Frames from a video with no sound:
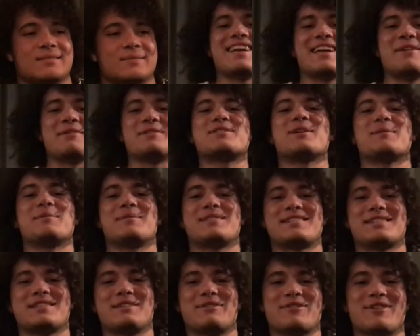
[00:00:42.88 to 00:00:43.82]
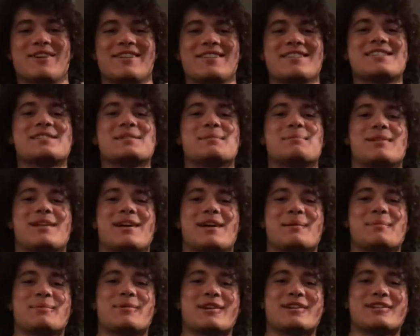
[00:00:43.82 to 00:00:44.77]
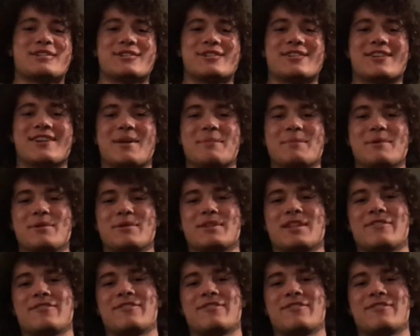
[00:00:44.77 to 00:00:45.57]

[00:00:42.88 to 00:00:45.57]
Hey, what's up? This is The Friend. This is Applying Pressure. I'm here with